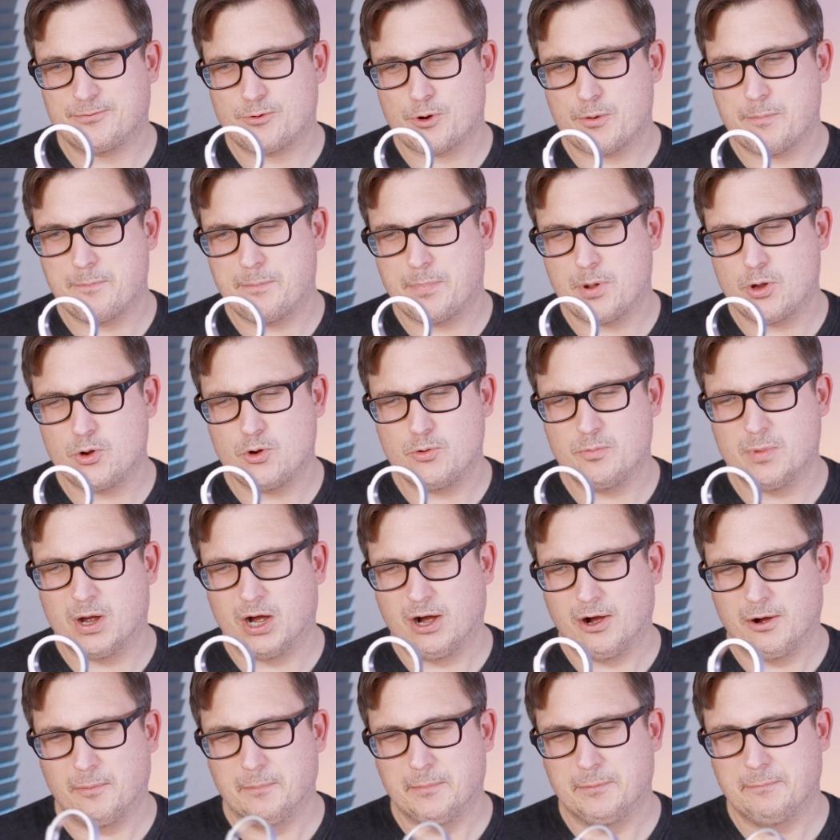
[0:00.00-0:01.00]
for a boom
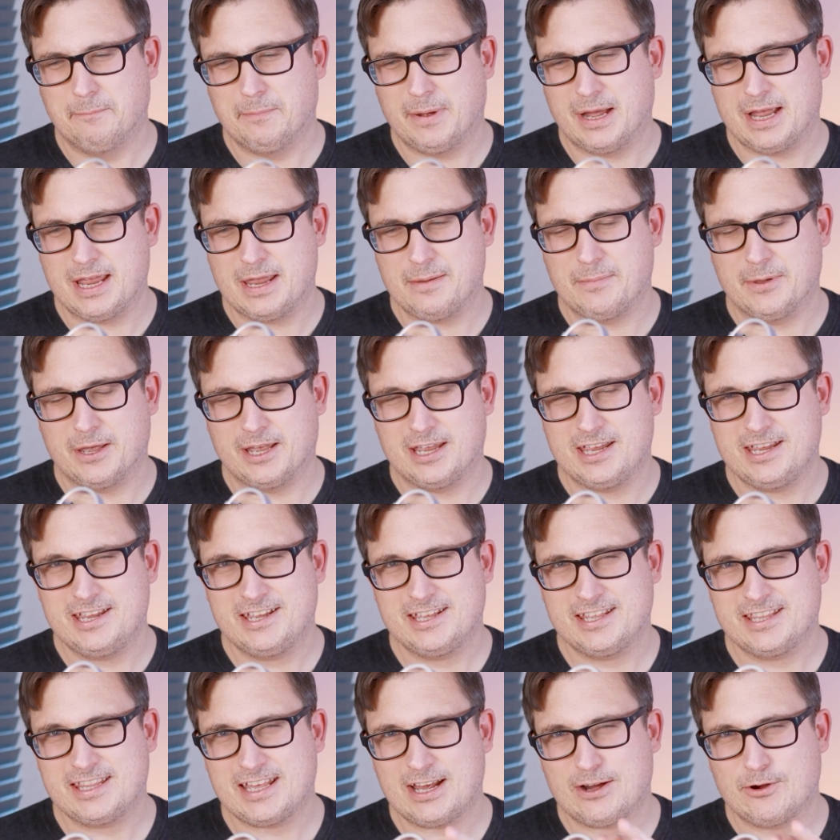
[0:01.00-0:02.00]
arm,
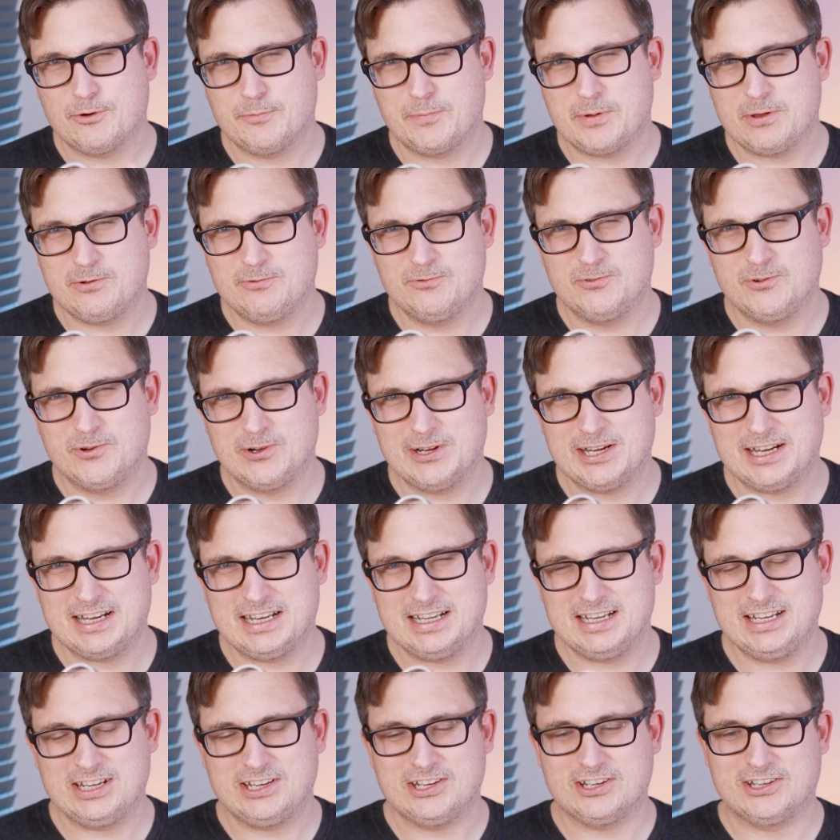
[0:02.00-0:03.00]
maybe. That would be
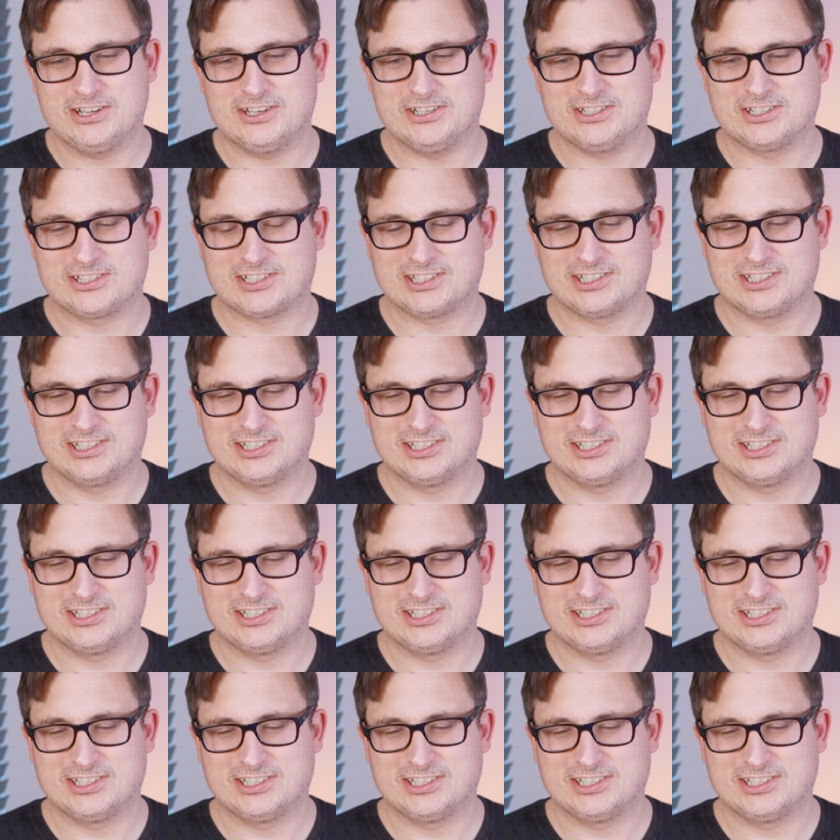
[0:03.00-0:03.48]
really good.